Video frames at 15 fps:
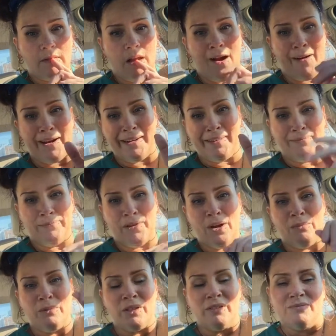All right,
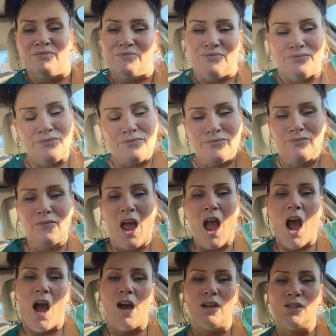now I'm done.
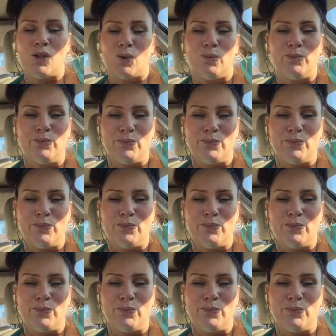So,